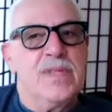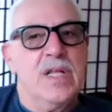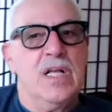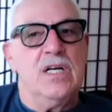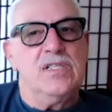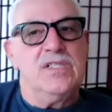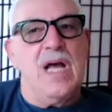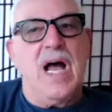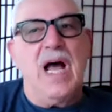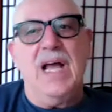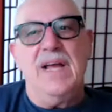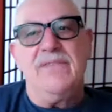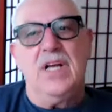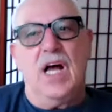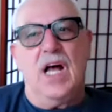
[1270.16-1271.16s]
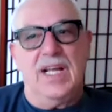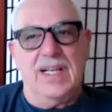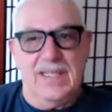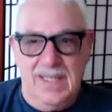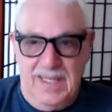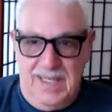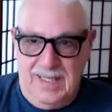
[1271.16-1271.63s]
because I've
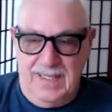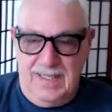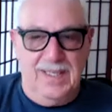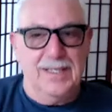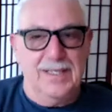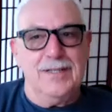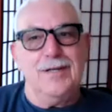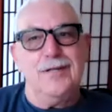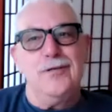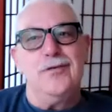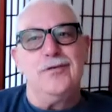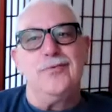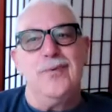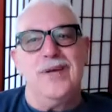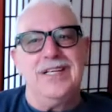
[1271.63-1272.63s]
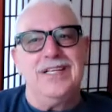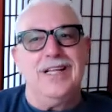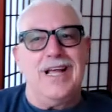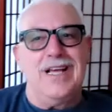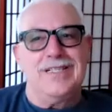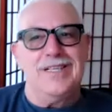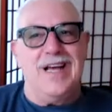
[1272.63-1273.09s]
got in this one
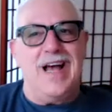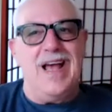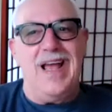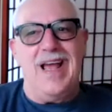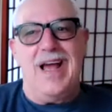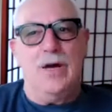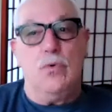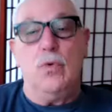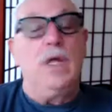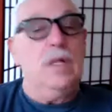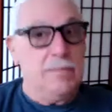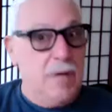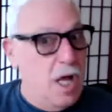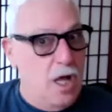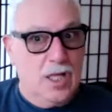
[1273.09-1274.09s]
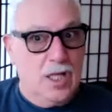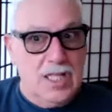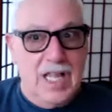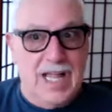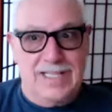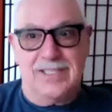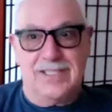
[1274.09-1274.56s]
class, well, in all
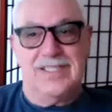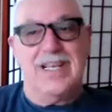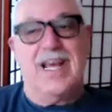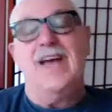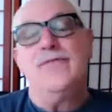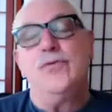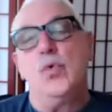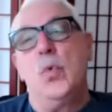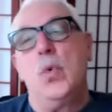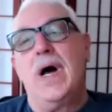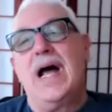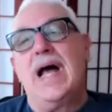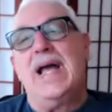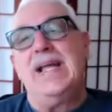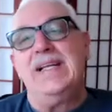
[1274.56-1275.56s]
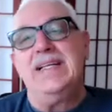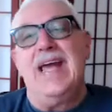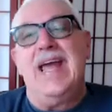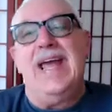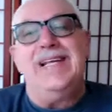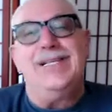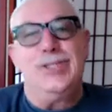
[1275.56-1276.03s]
classes, I have a wide
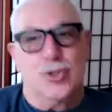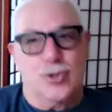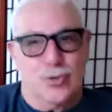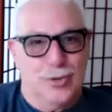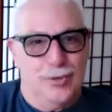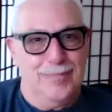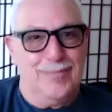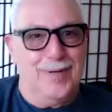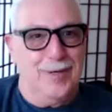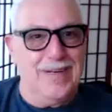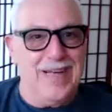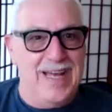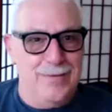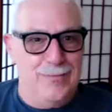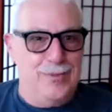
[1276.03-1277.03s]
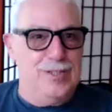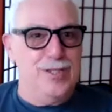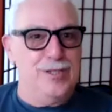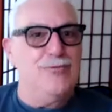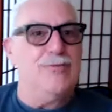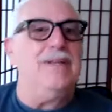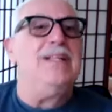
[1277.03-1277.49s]
age group, okay, which
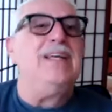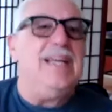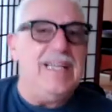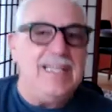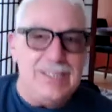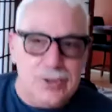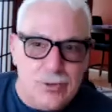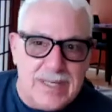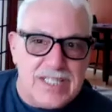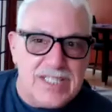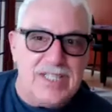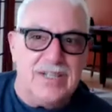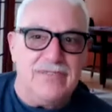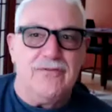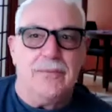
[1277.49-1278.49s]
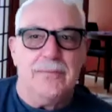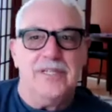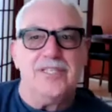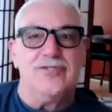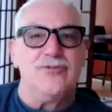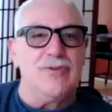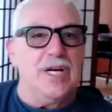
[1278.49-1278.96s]
is really interesting from an
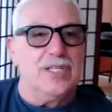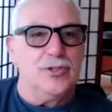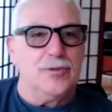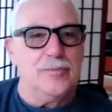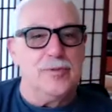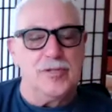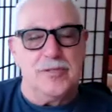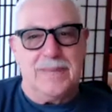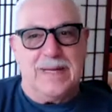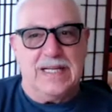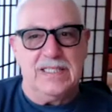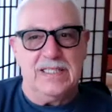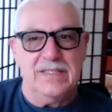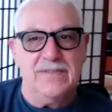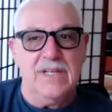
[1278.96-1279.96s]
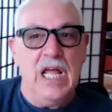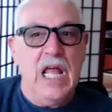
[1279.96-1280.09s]
instructor perspective.